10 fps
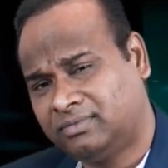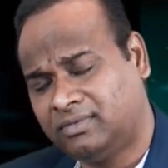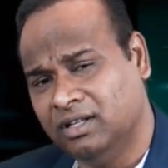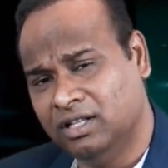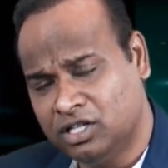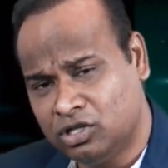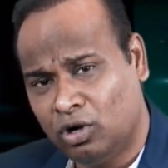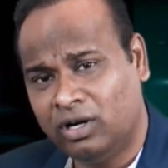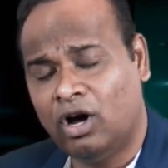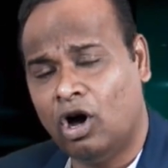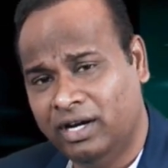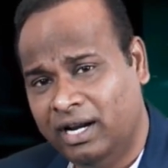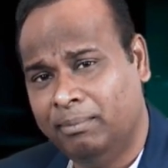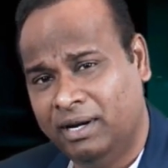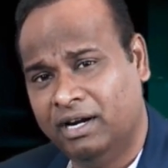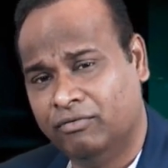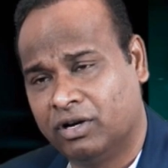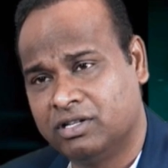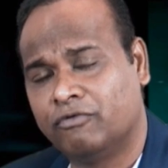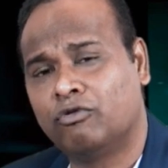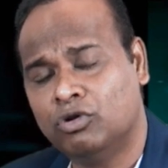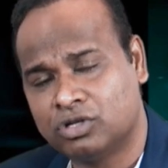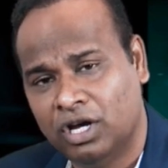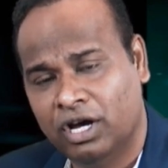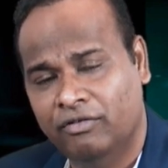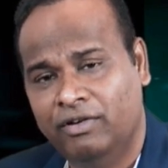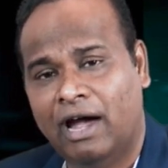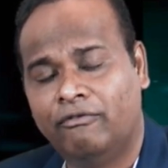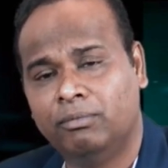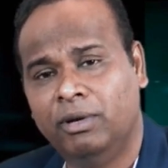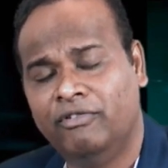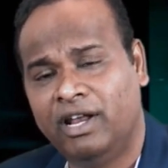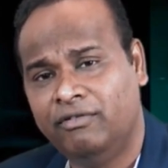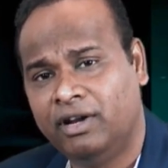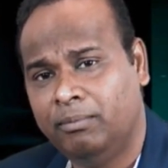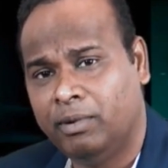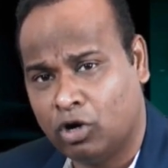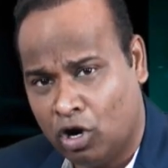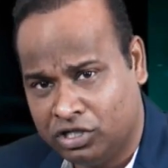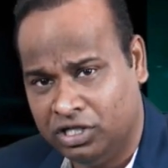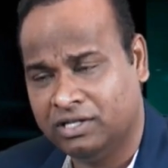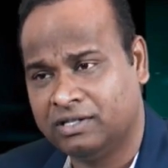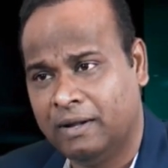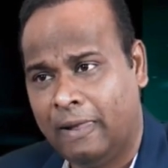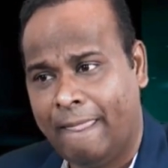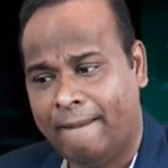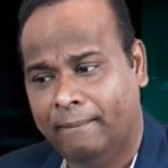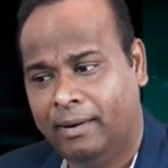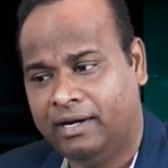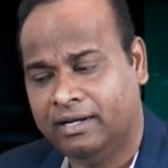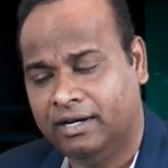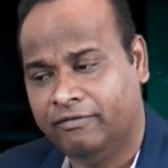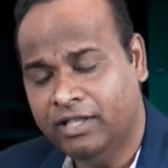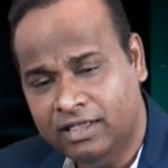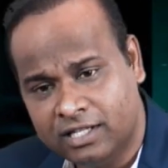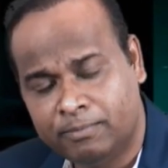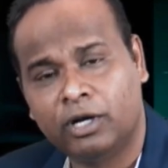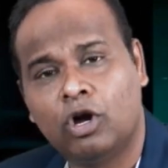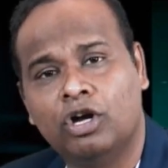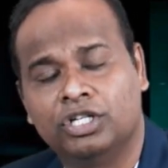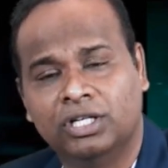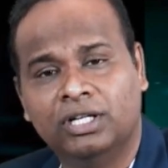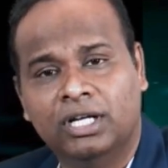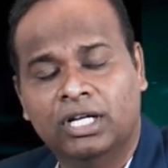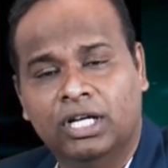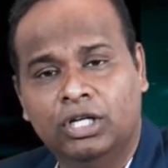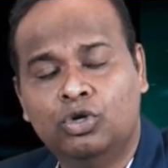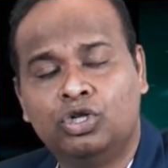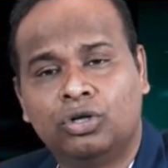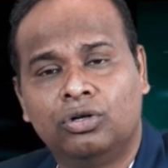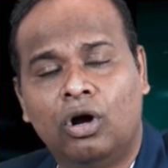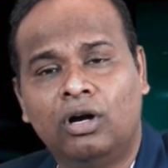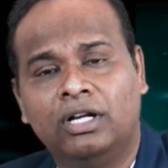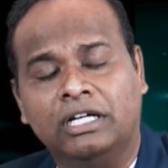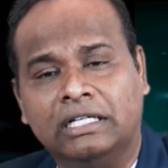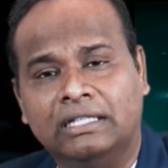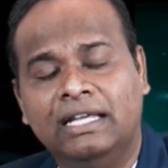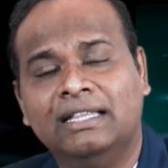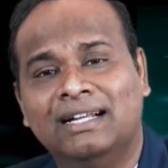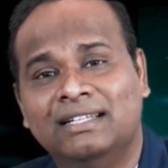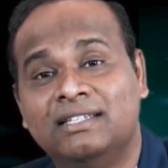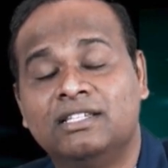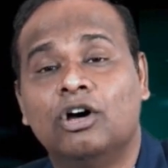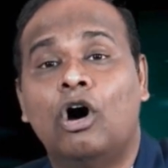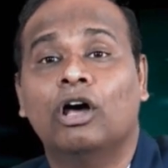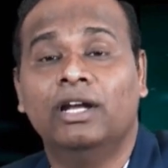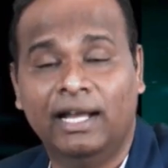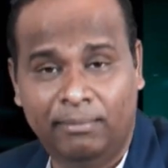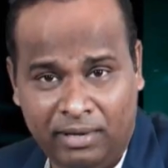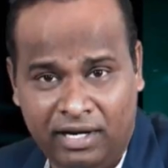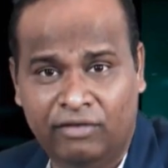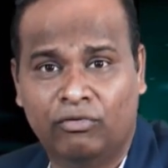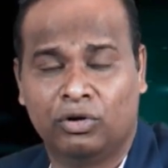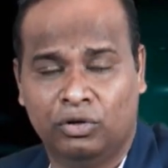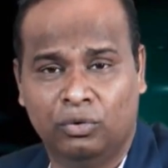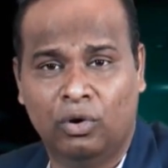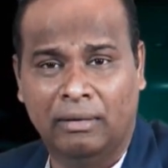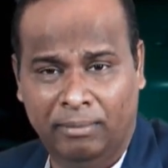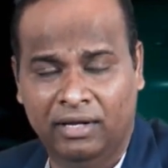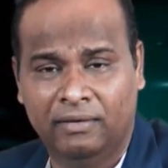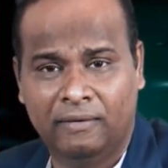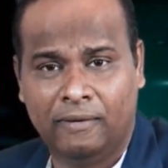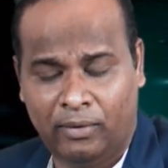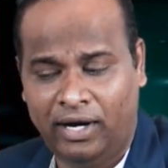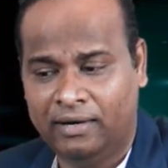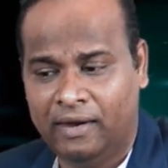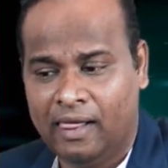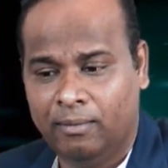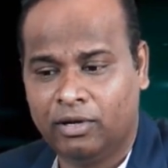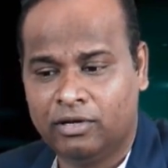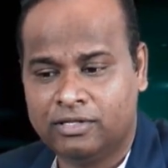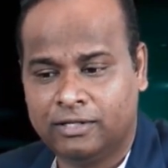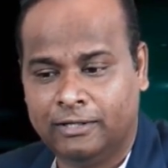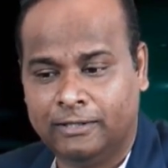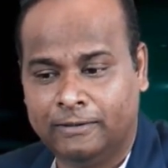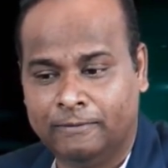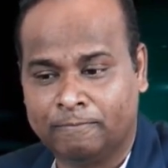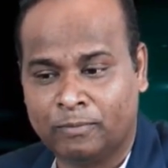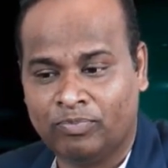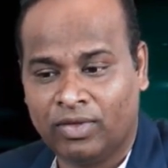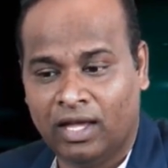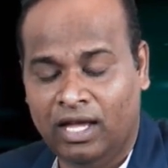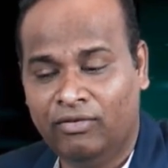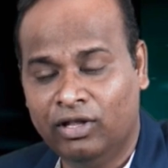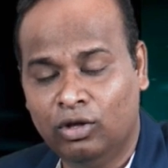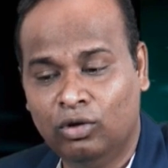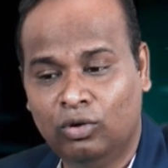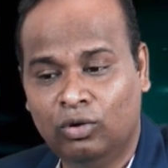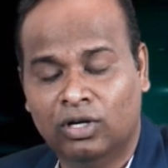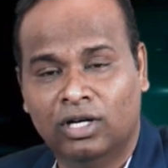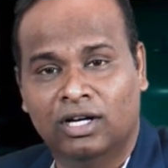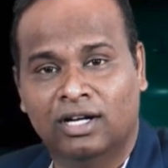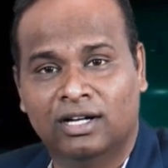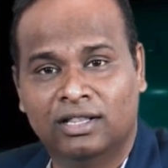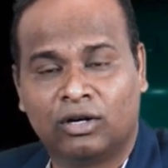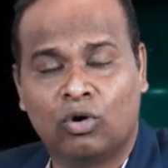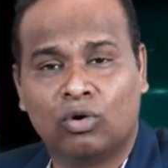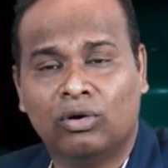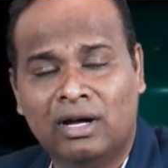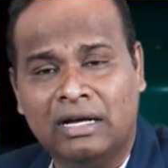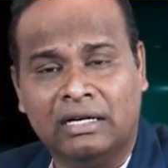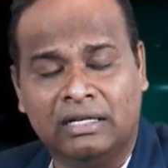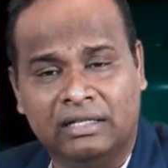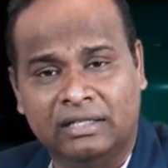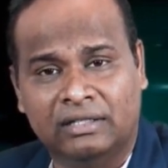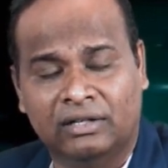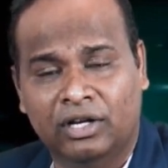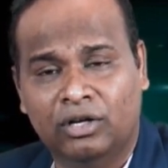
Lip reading: this is not a holiday period for us. Of course, we have to be very, very precautious. But with this precaution, you should not think that this is a holiday period for you and me, right? Because even though the corona,